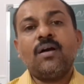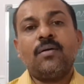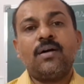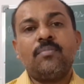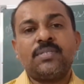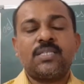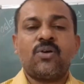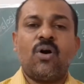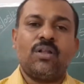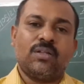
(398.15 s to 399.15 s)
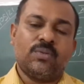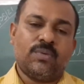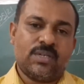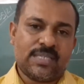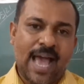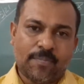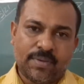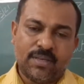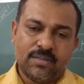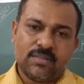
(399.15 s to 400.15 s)
Mrs. Hall was
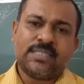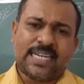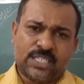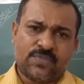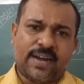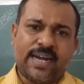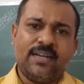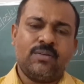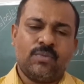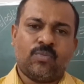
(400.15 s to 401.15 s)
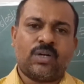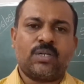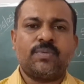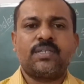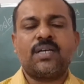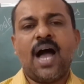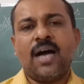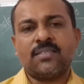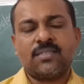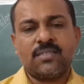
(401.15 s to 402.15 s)
happy, satisfied with whatever the
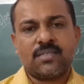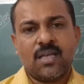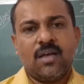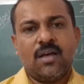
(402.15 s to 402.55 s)
answers